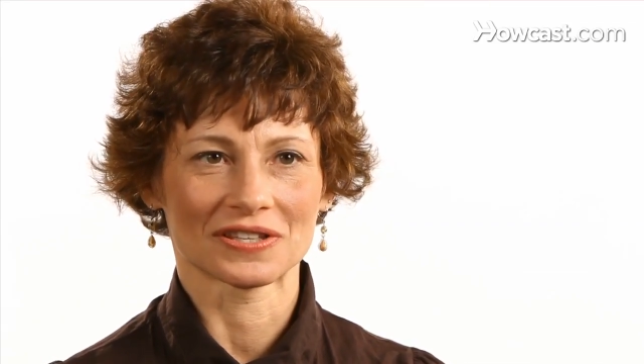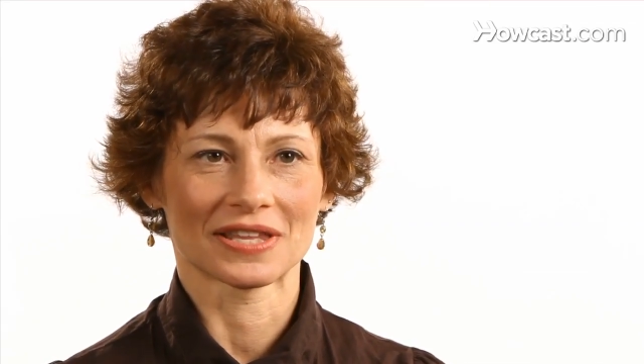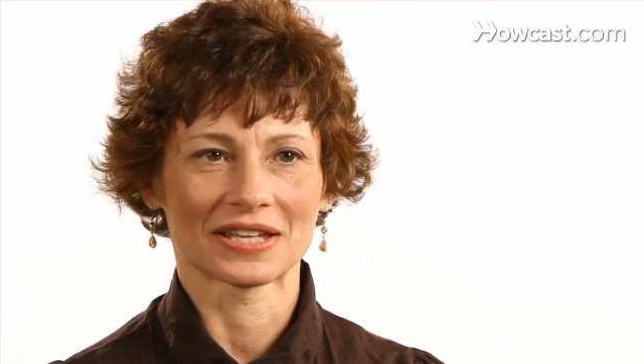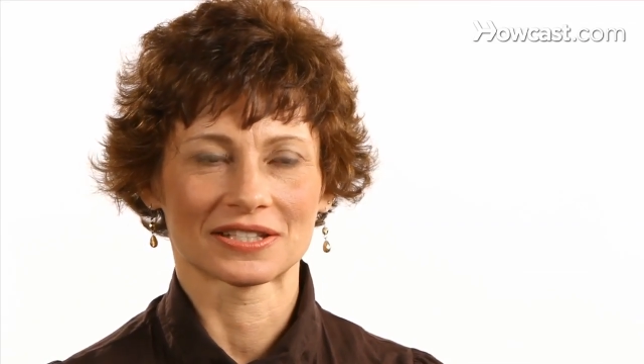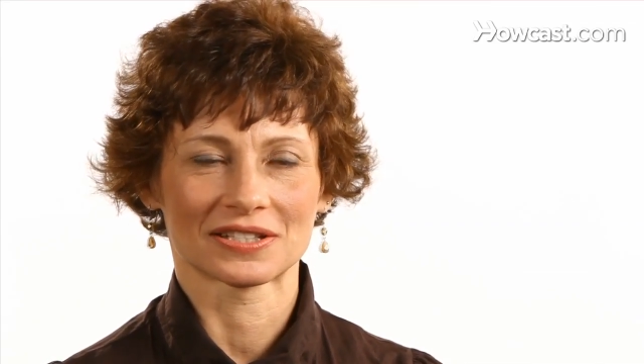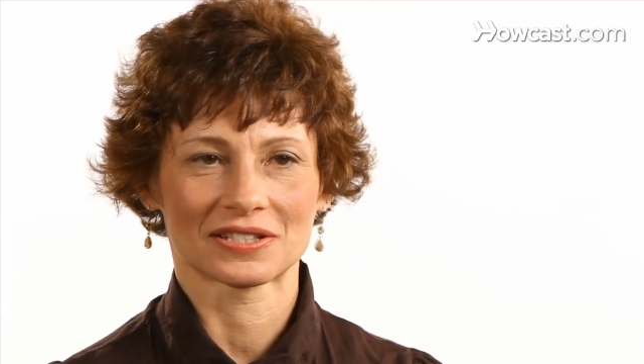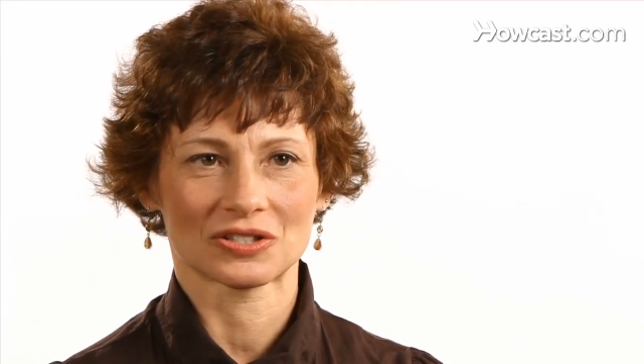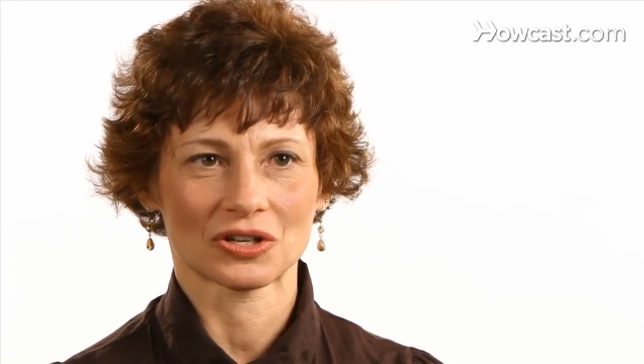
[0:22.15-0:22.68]
and
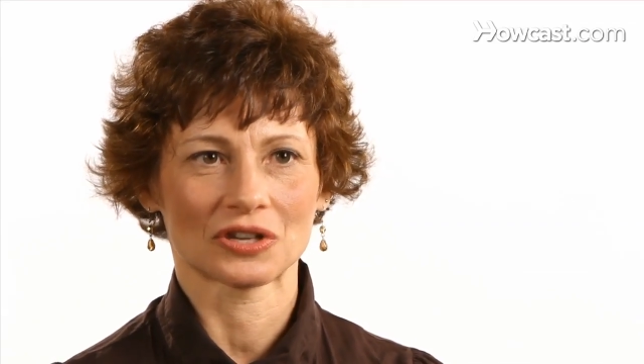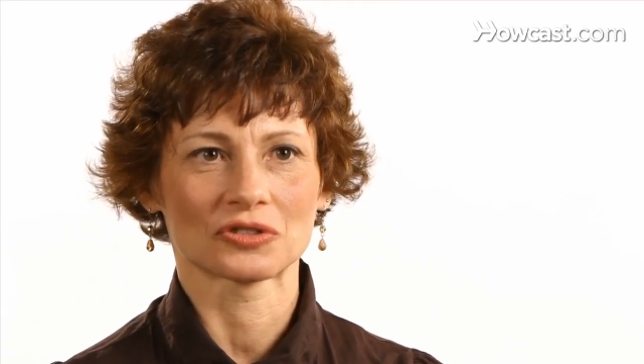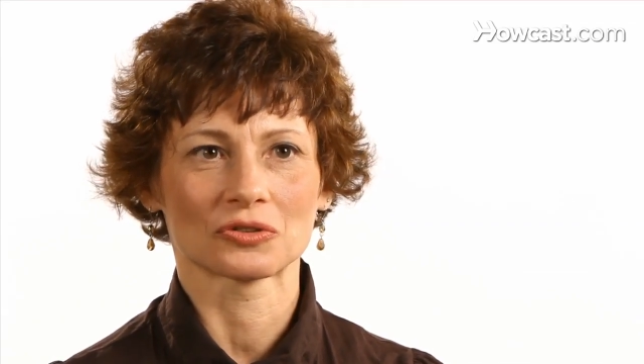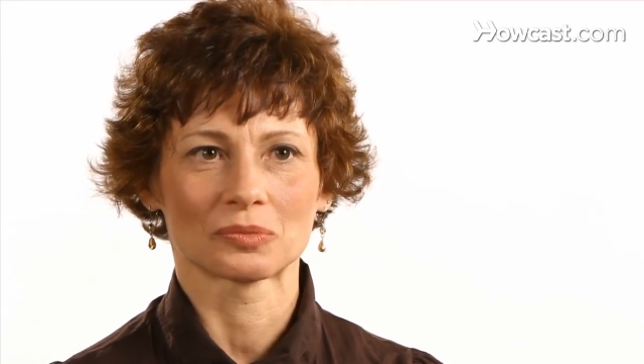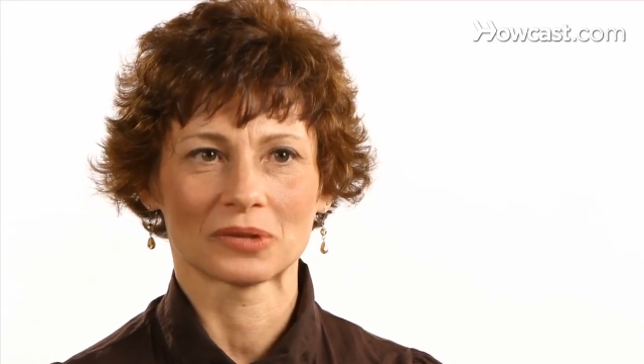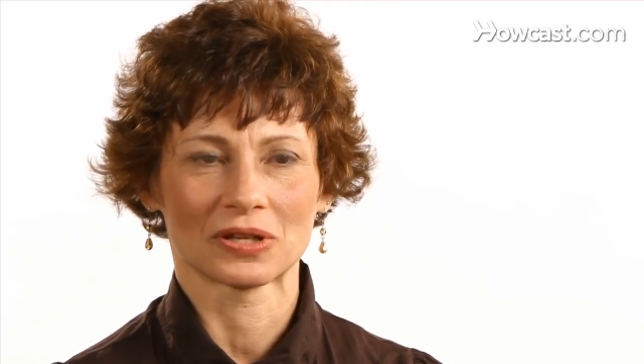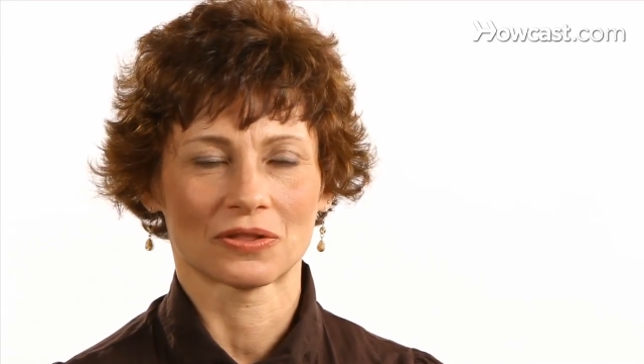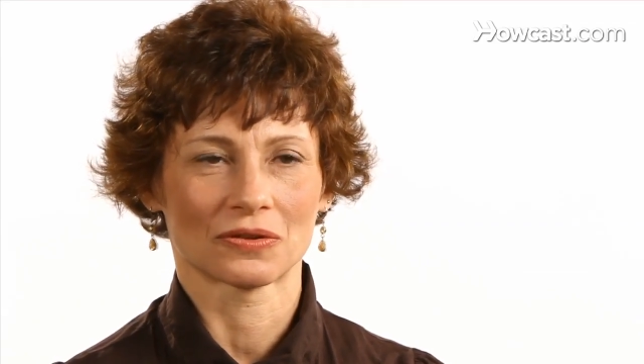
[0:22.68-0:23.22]
that discharge will
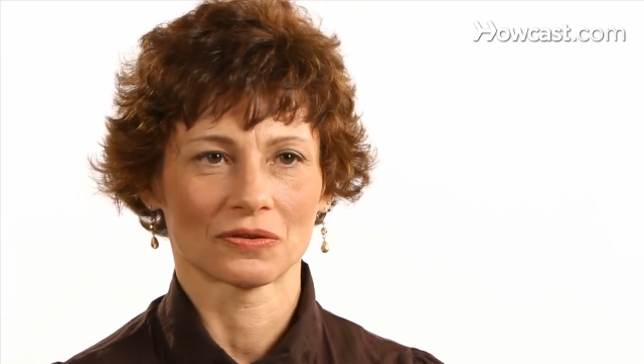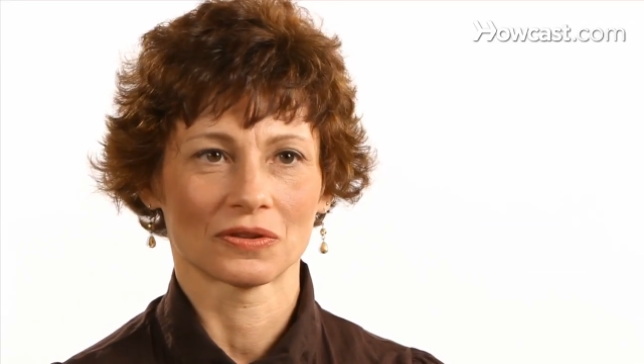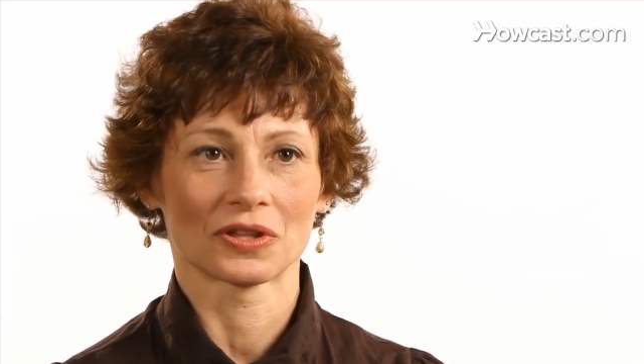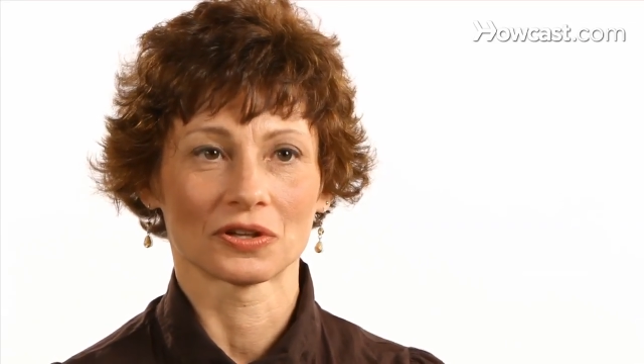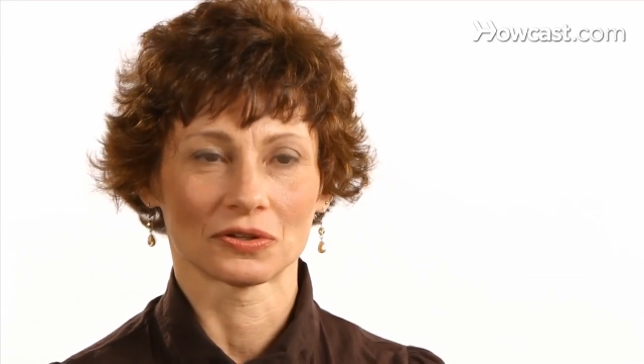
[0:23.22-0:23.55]
be through the